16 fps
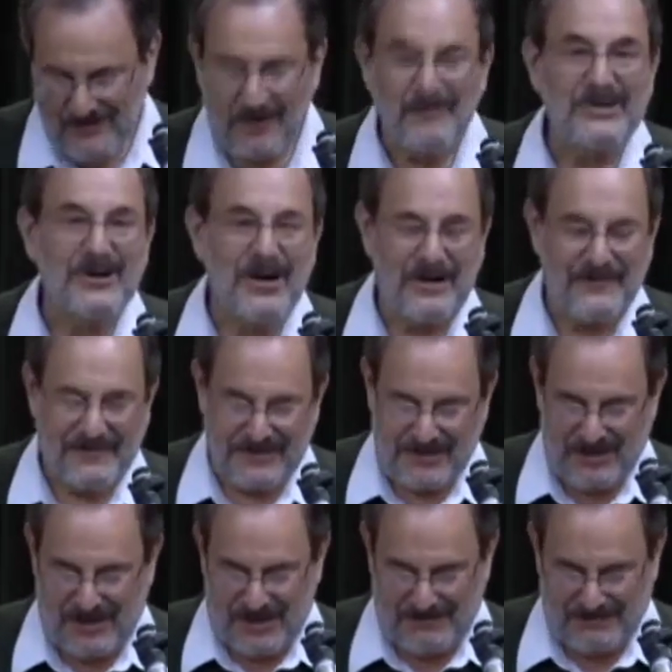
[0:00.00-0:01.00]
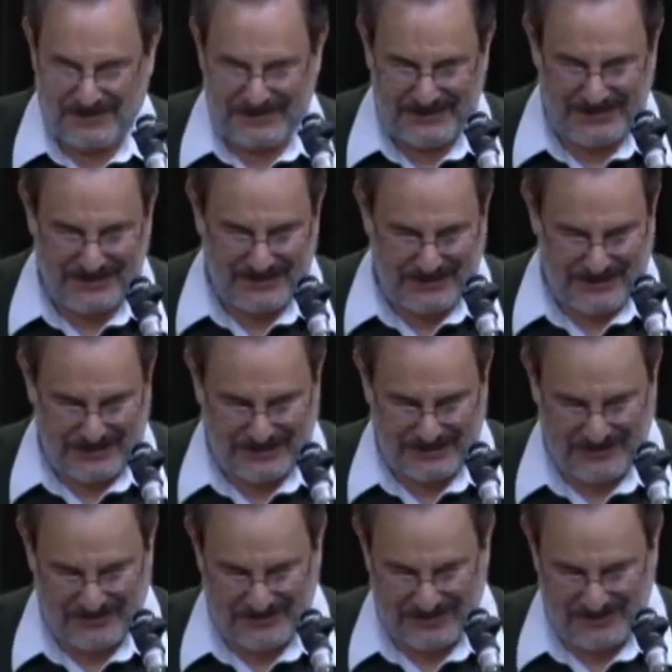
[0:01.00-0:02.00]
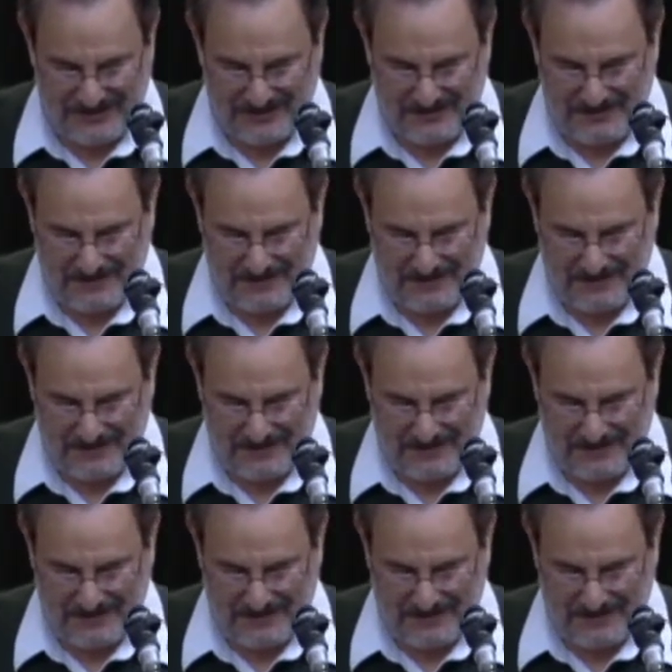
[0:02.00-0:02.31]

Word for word: what we often call political issues.